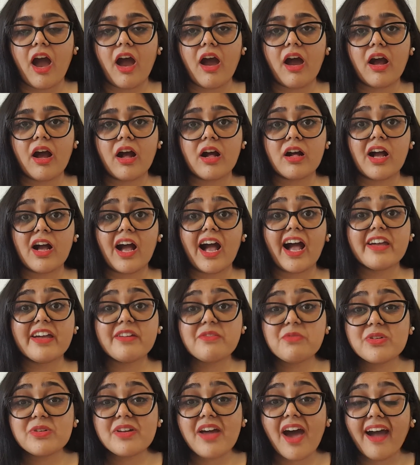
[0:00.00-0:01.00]

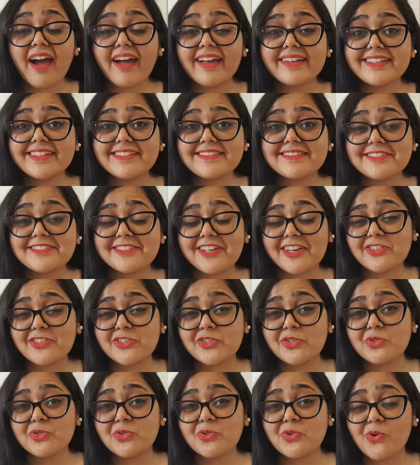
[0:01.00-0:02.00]
I would highly
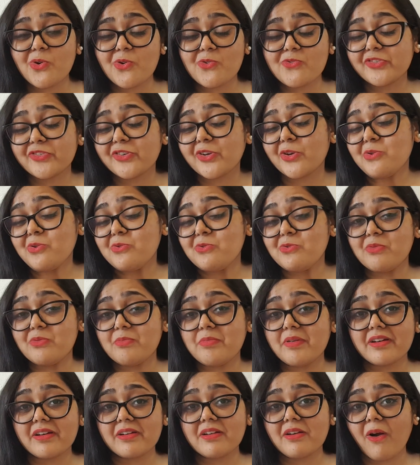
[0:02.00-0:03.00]
suggest you to go for an
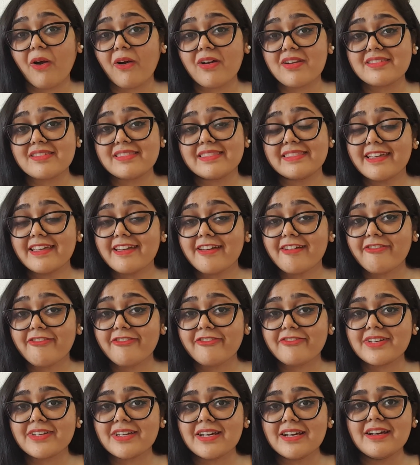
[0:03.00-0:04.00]
Uber or a
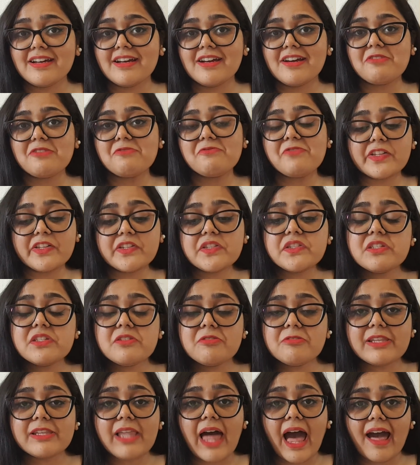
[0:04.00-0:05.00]
Lyft once
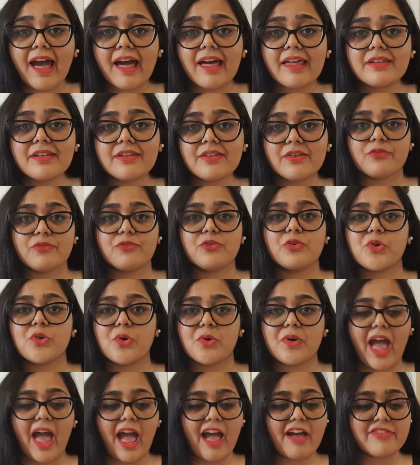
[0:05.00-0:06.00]
you land, if you
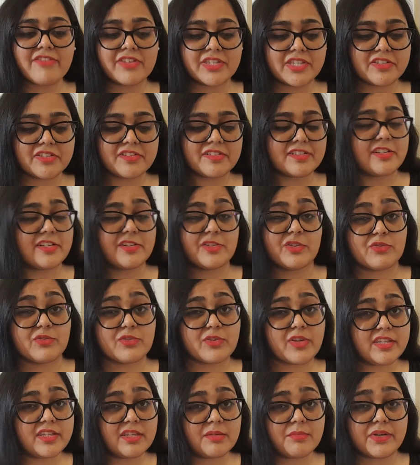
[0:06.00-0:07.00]
don't have any
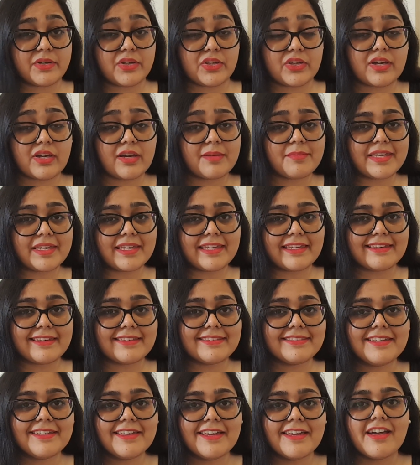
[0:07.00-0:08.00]
relatives or anybody coming
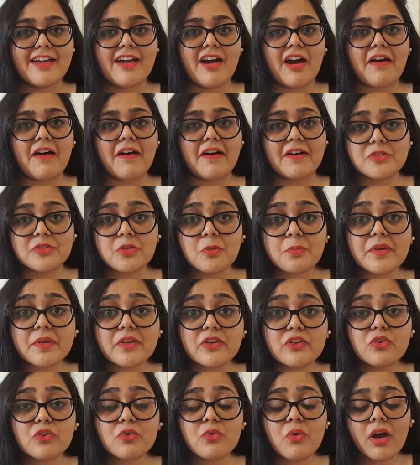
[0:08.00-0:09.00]
in to
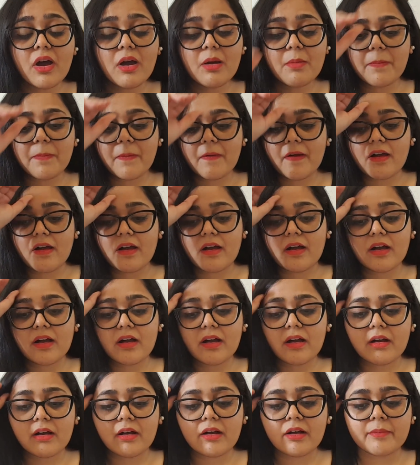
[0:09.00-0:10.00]
pick you up.
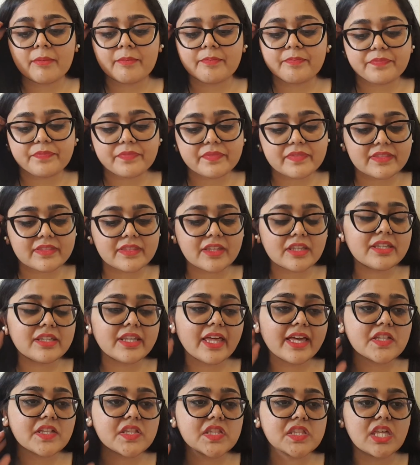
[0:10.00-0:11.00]
The
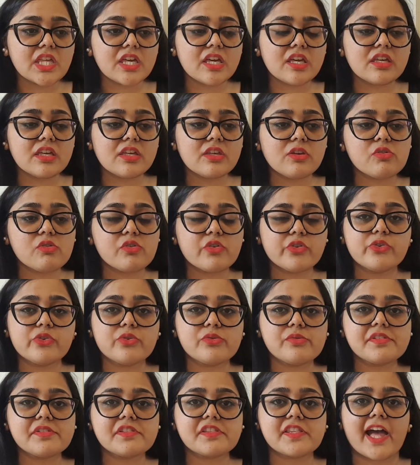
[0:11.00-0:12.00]
next thing you could
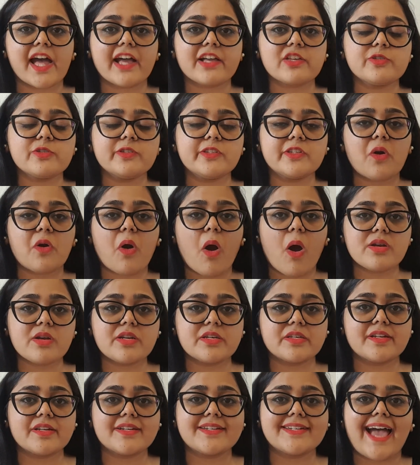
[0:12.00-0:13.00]
do is actually
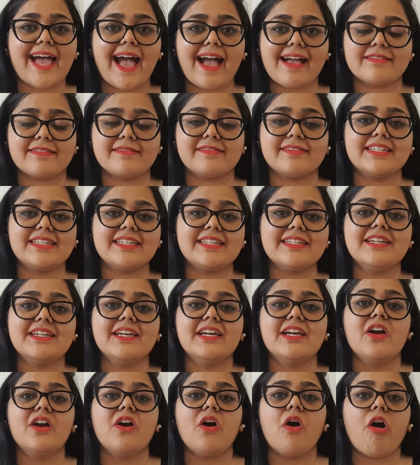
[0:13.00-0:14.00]
order a
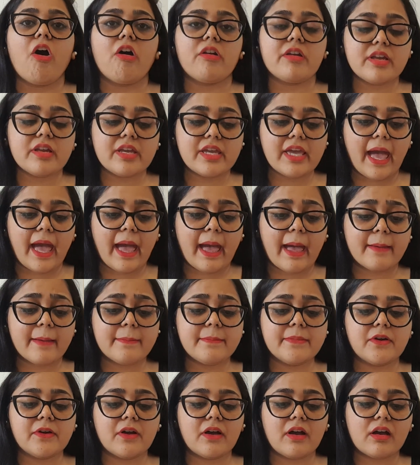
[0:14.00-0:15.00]
taxi or a
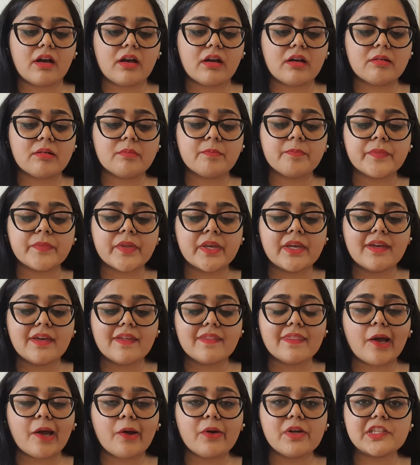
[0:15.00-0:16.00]
cab. Now,
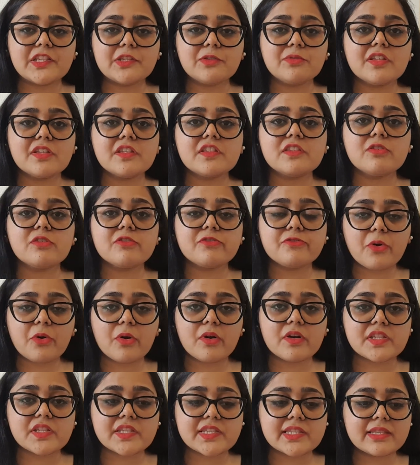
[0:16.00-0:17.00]
as soon as you, of
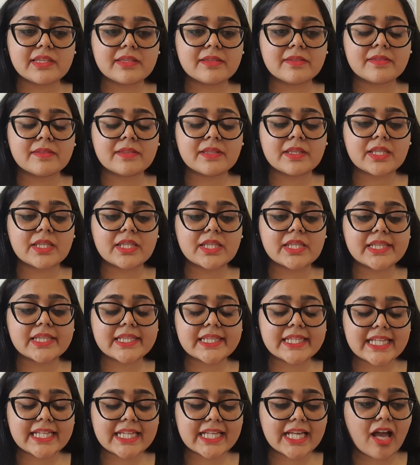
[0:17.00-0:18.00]
course, come
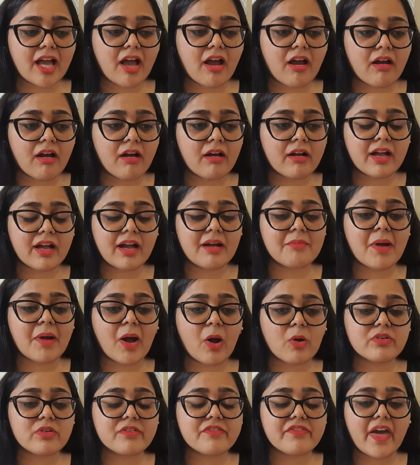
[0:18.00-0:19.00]

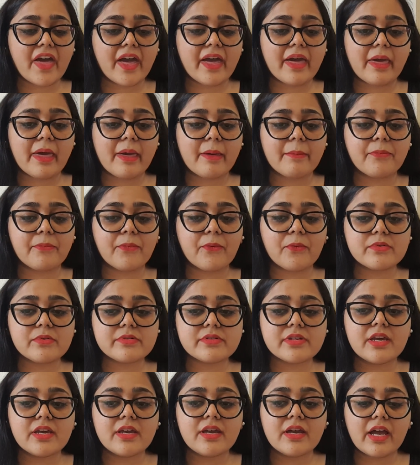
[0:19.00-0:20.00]
out of the
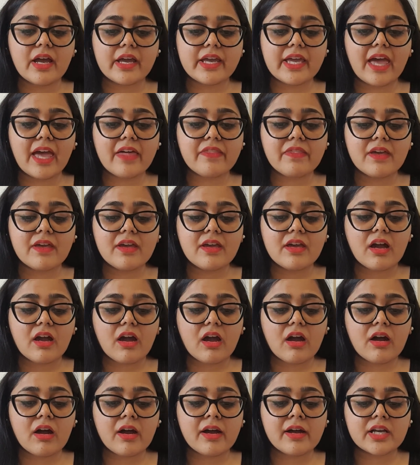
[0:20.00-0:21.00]
airport, again,
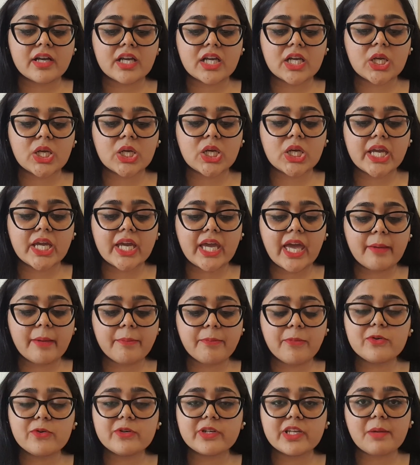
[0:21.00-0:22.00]

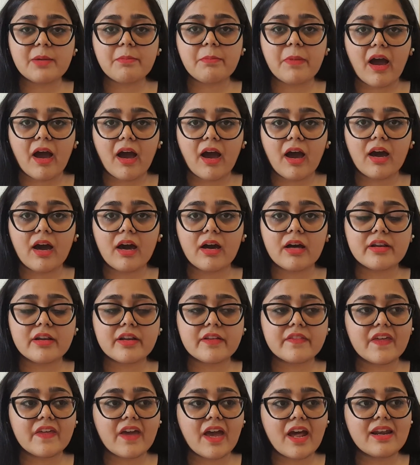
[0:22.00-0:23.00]
airport ke
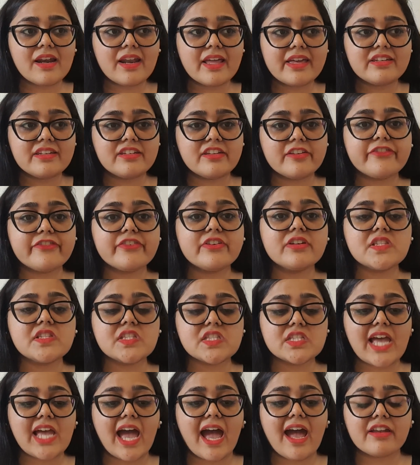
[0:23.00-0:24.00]
bahar, they are like
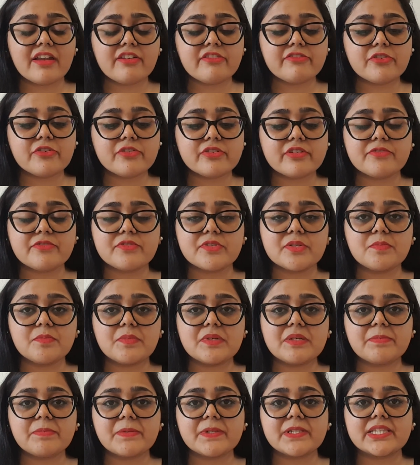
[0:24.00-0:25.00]
different stand for different
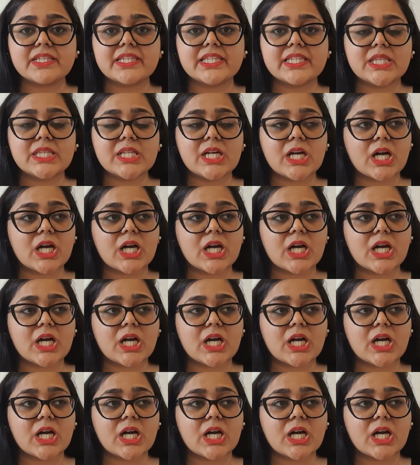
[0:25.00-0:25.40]
people.